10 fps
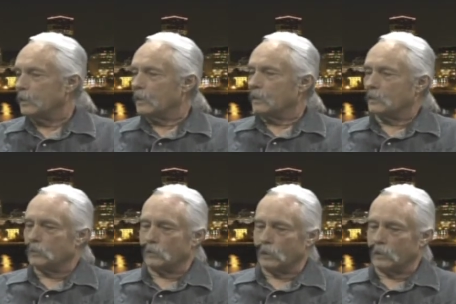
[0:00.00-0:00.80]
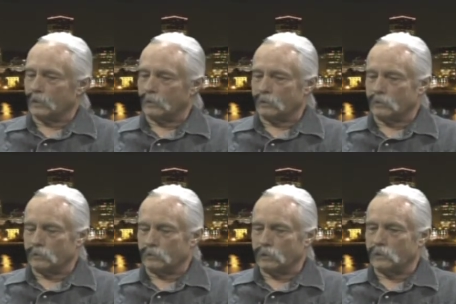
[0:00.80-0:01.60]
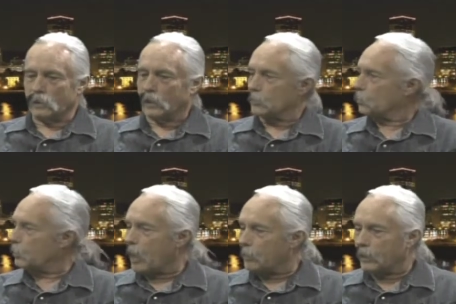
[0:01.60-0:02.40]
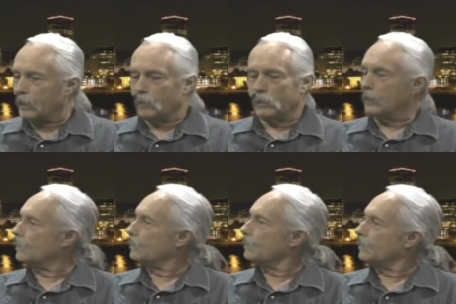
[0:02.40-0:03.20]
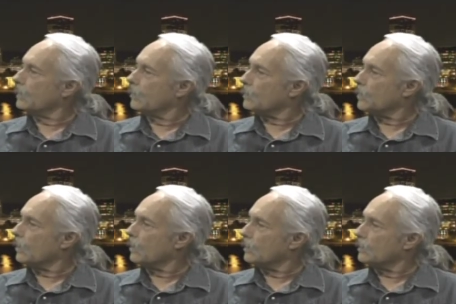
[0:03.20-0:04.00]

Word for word: to uh, well, uh, intellectual I, property. I mean, it goes on. They've